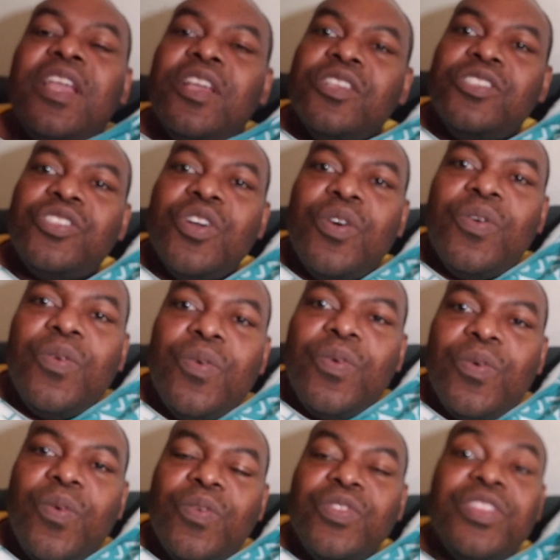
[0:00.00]
So
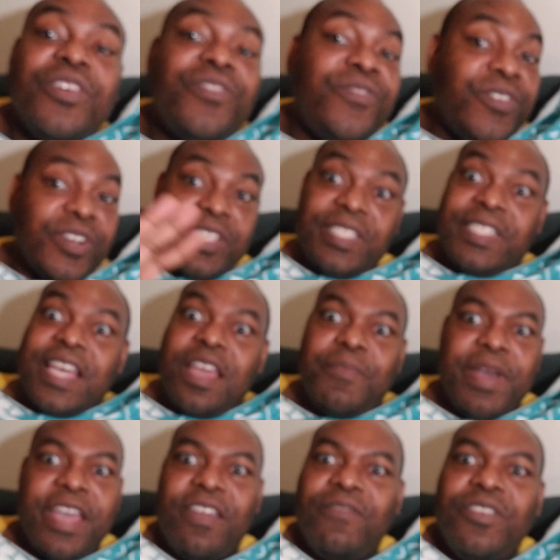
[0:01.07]
the first time
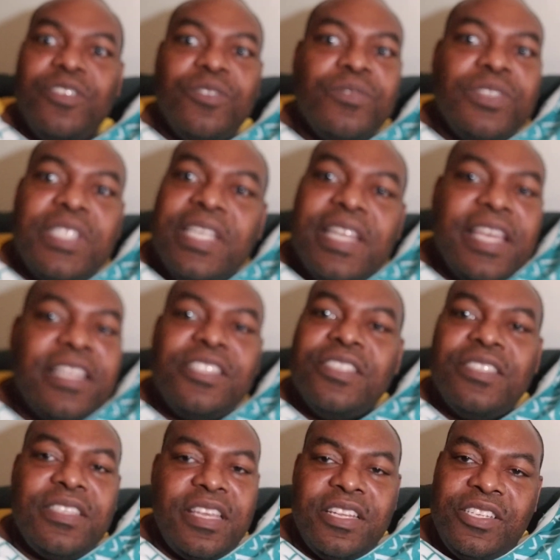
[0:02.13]
I ever used it,
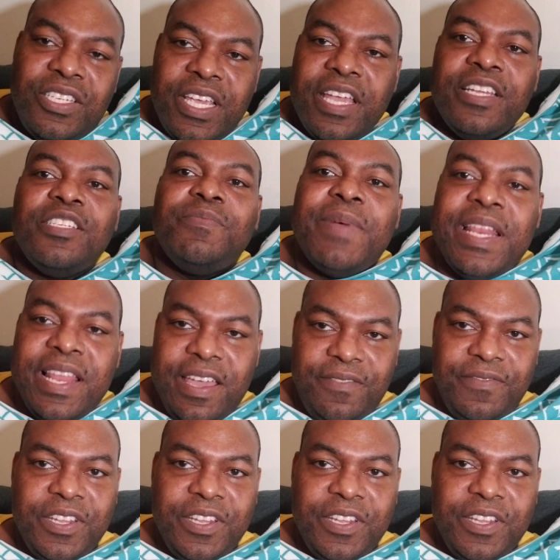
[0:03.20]
it changed my life.